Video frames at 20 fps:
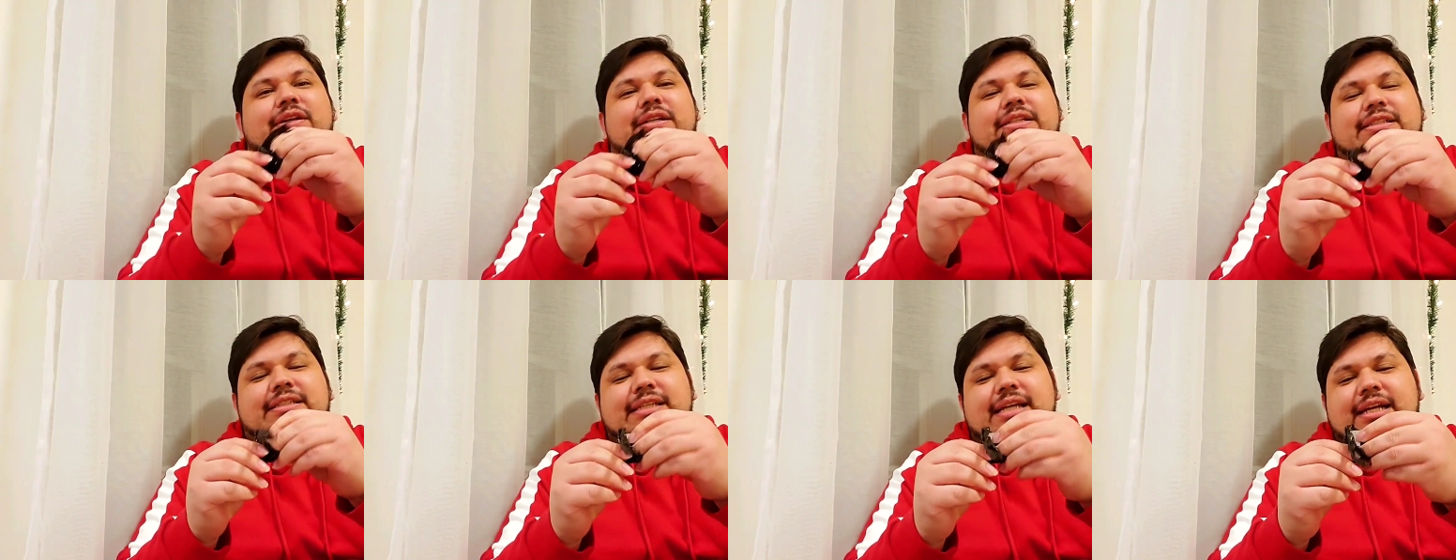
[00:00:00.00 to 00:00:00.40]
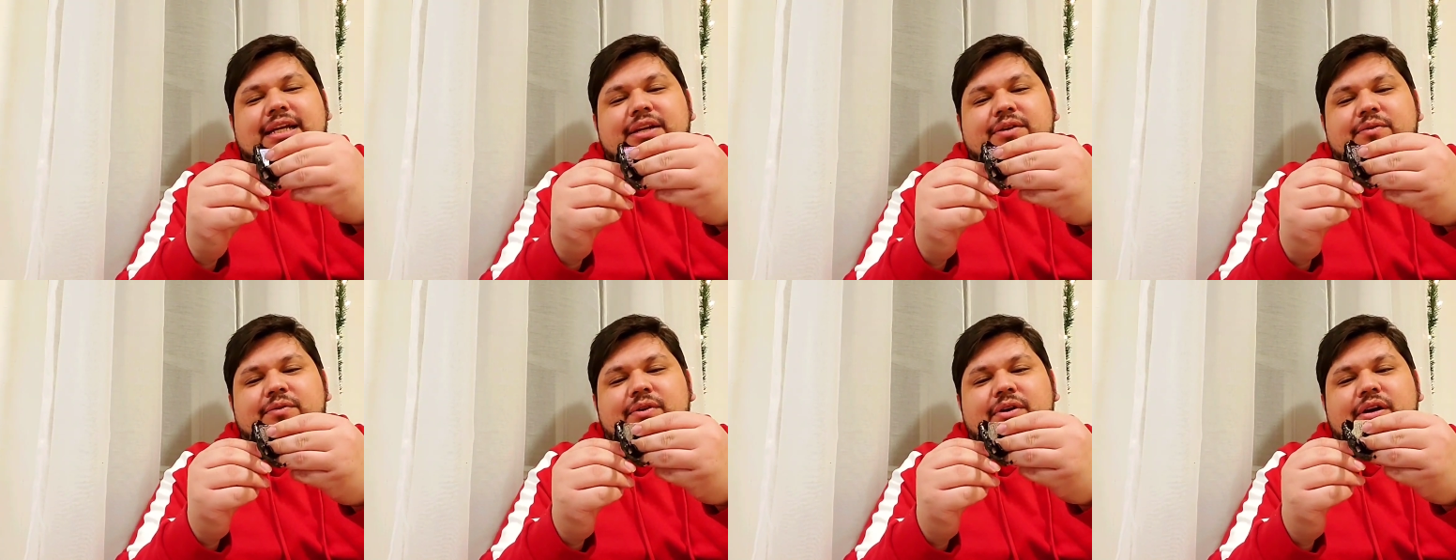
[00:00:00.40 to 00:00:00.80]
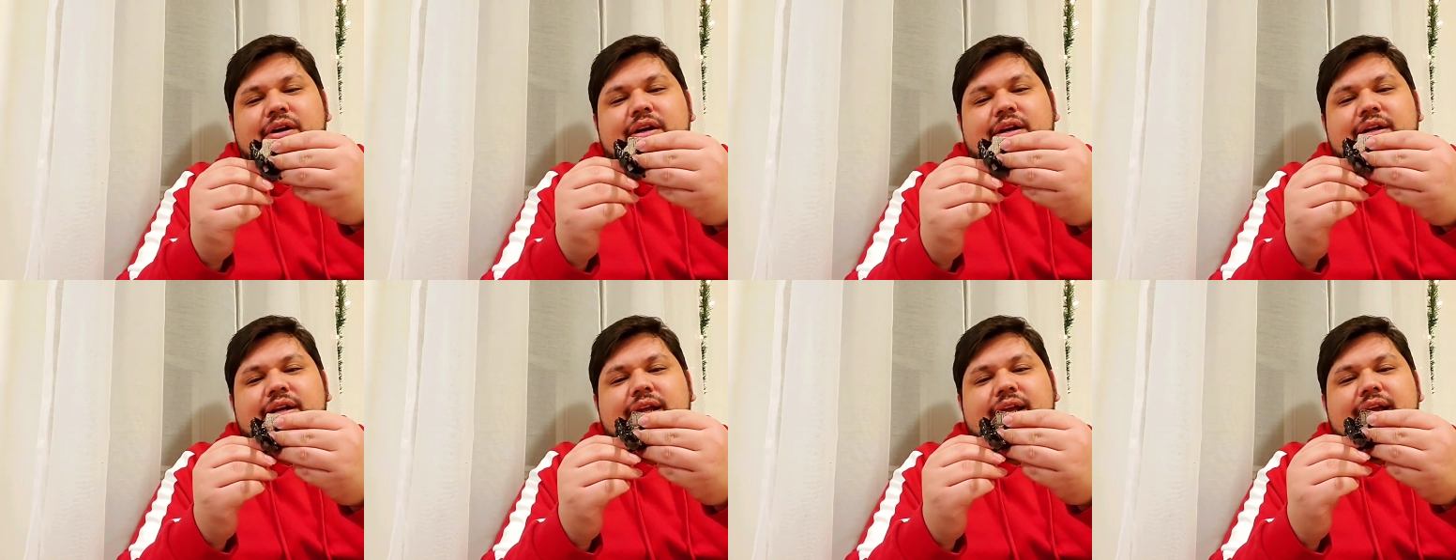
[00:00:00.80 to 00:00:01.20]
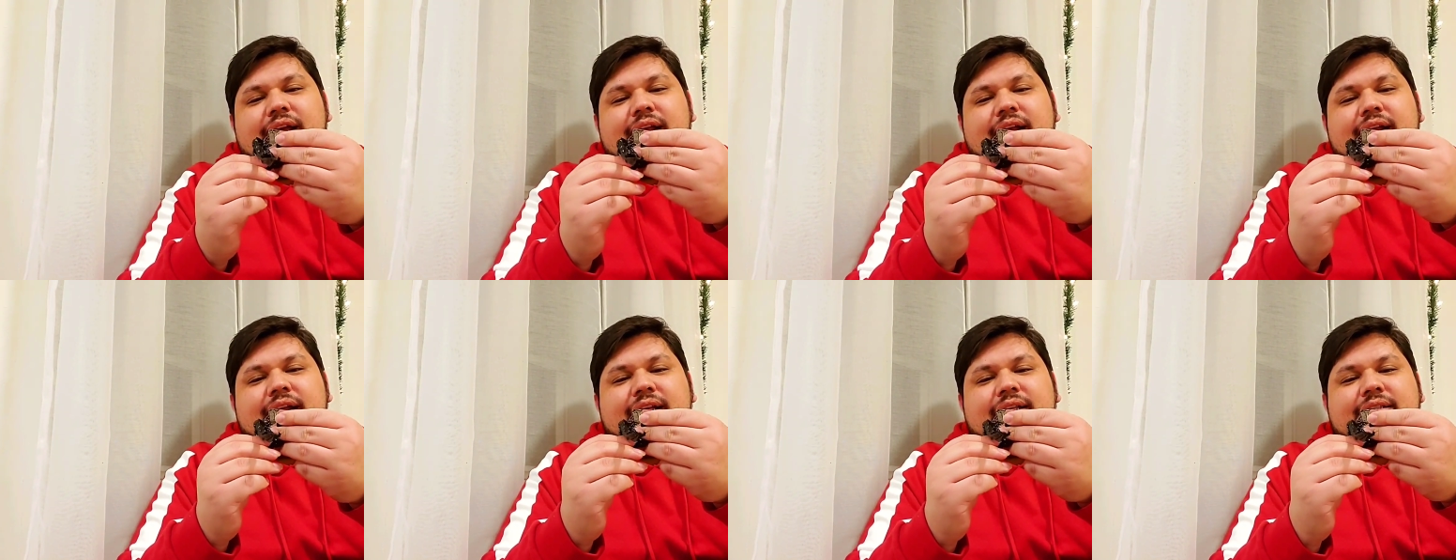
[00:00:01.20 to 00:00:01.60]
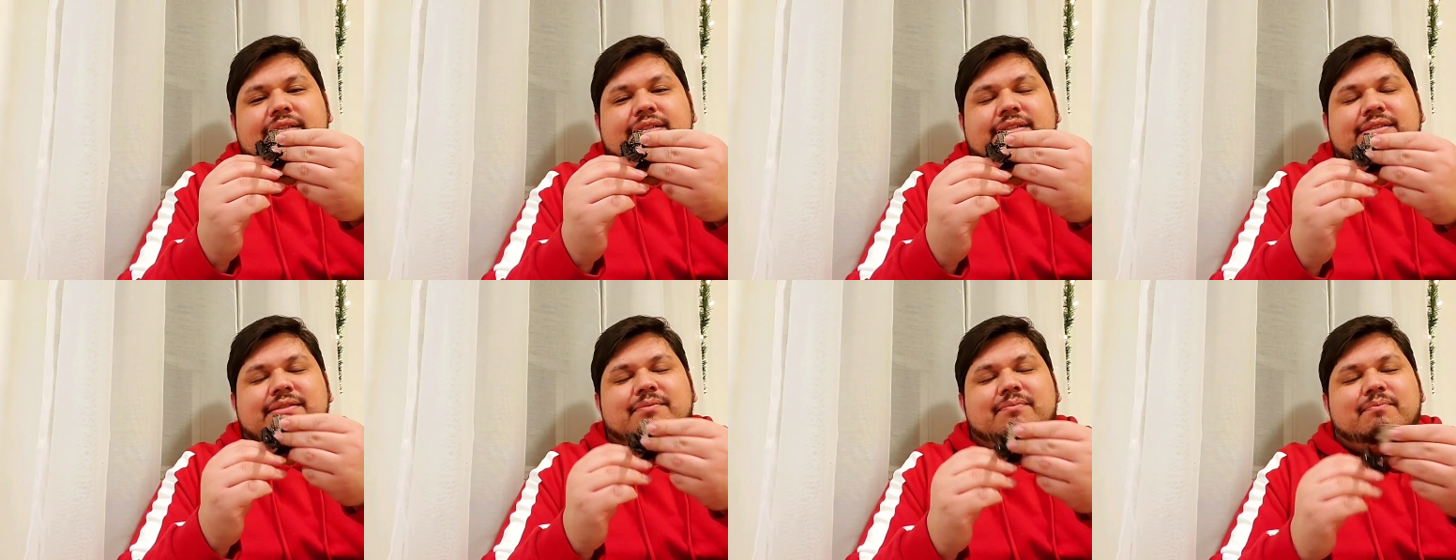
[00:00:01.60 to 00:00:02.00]
the second one, and
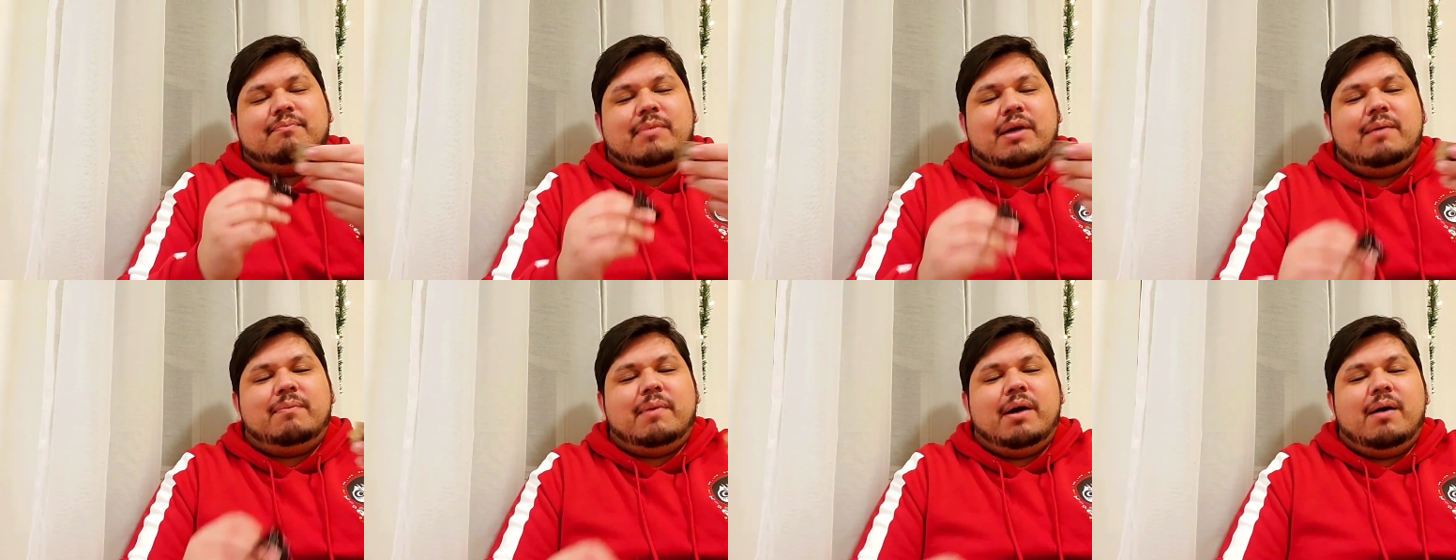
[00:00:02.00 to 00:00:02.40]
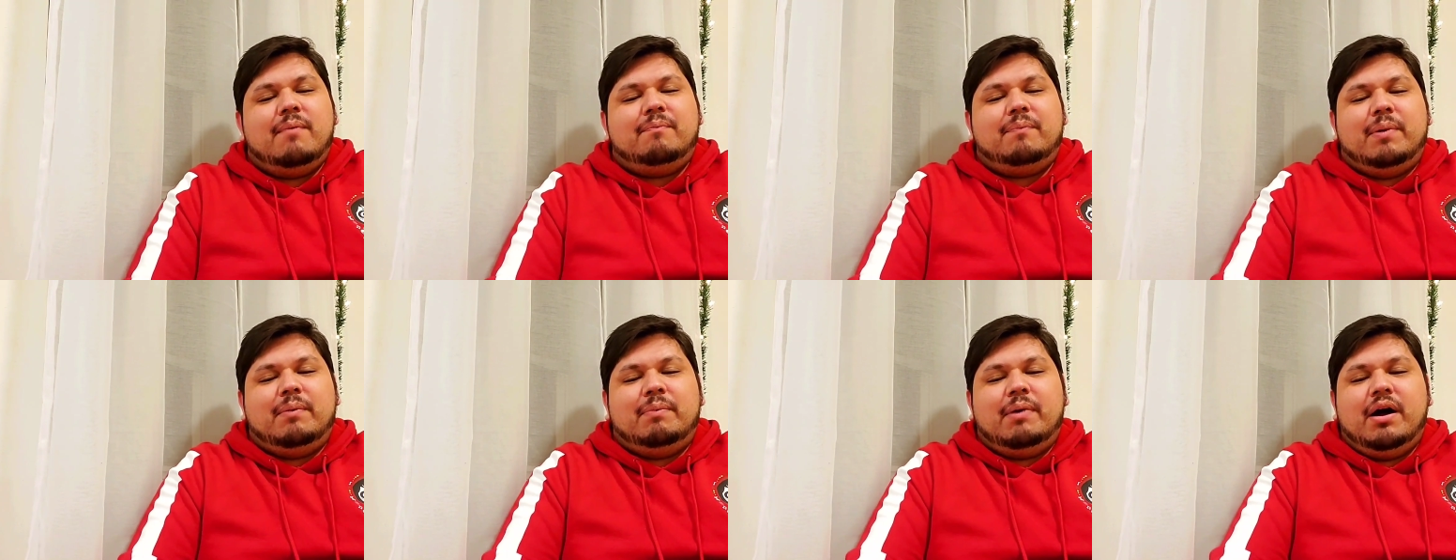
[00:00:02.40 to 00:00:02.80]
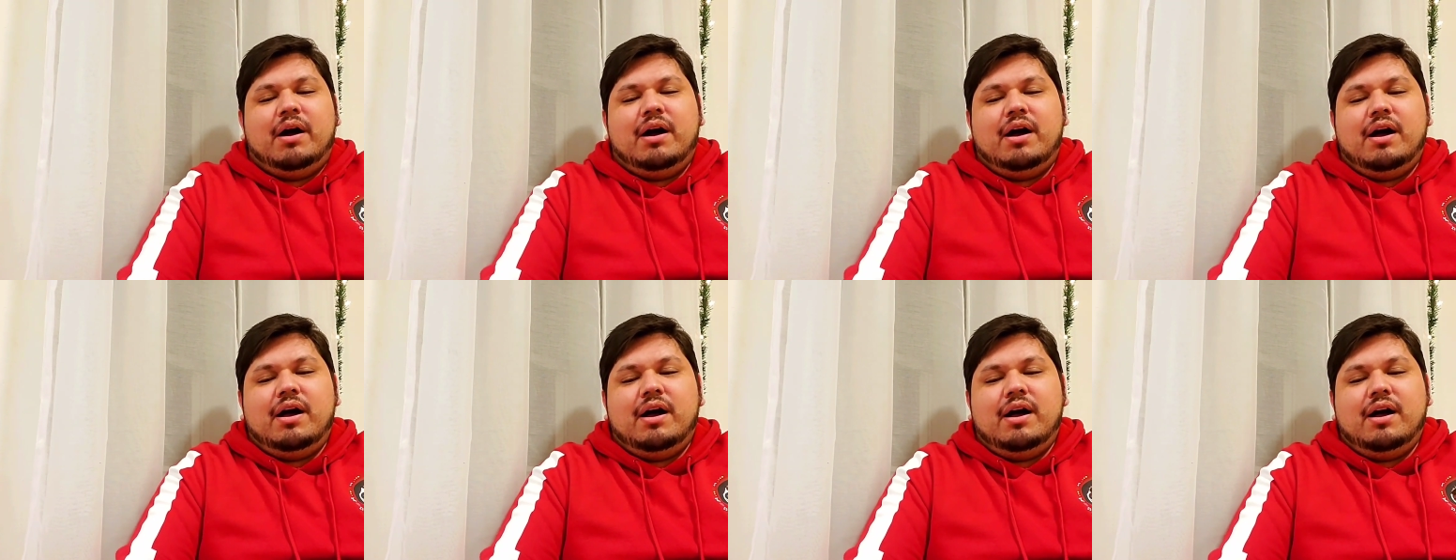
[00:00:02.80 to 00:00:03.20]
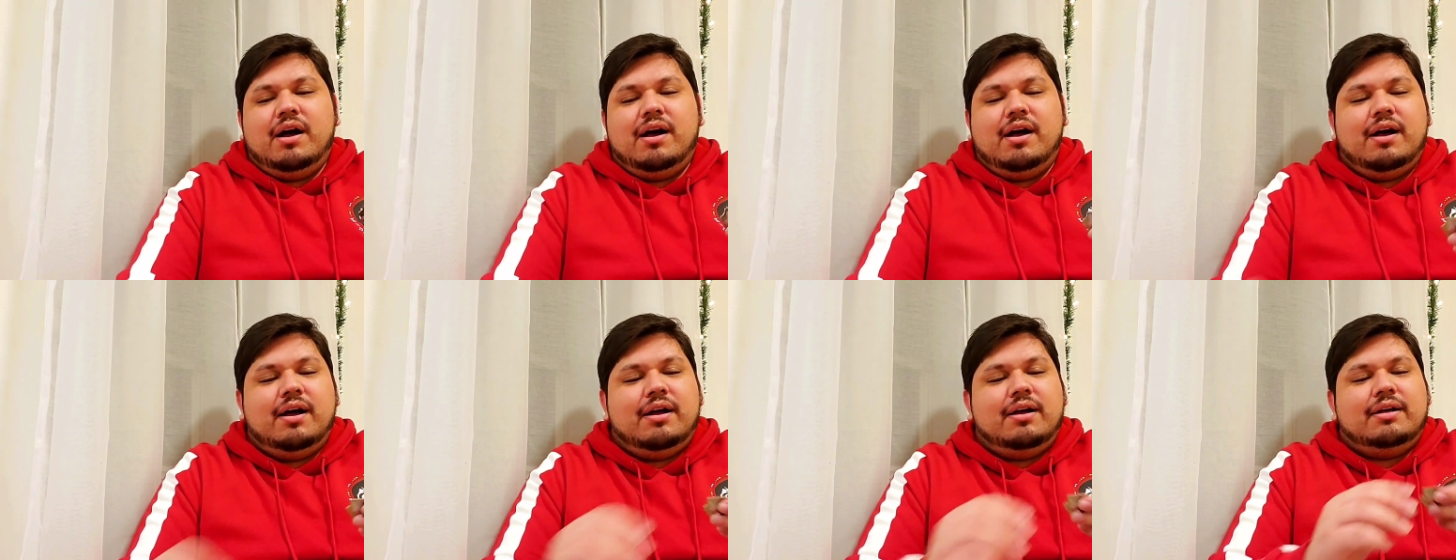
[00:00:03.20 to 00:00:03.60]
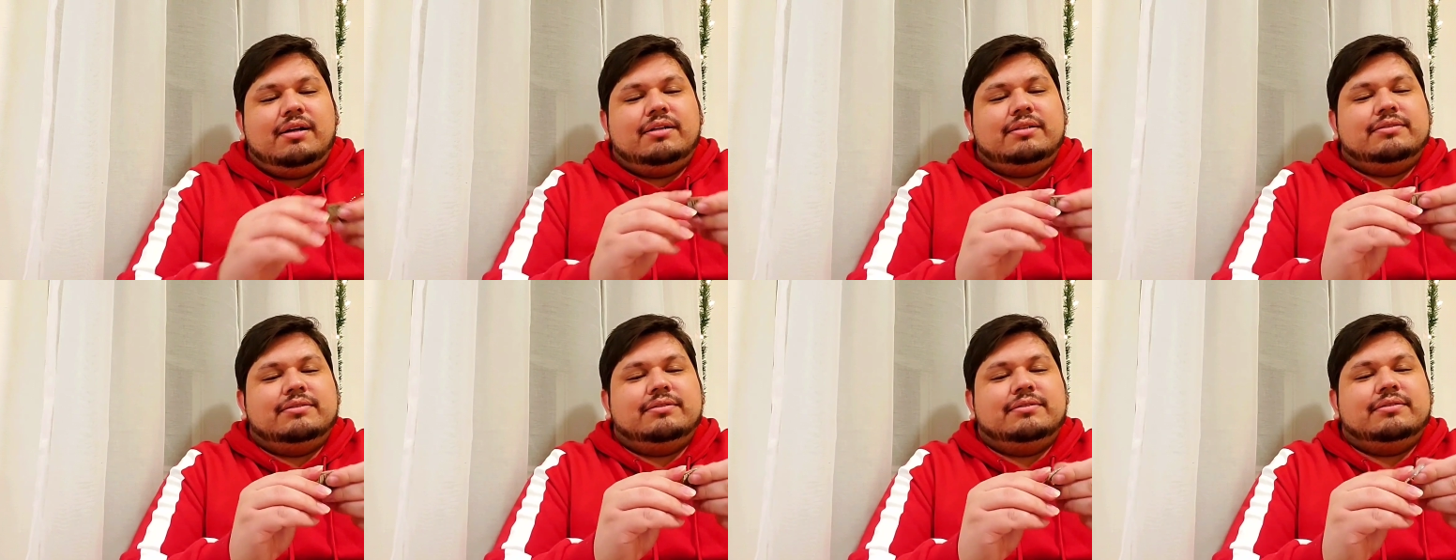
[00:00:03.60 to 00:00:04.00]
it's
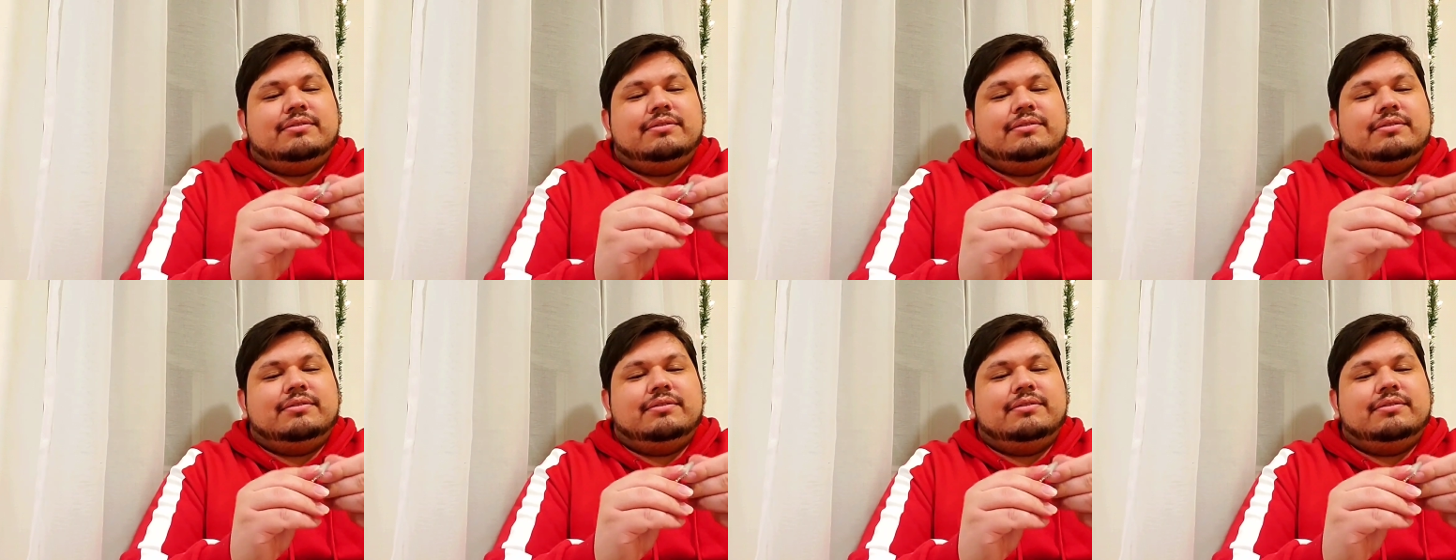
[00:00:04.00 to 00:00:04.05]
ball.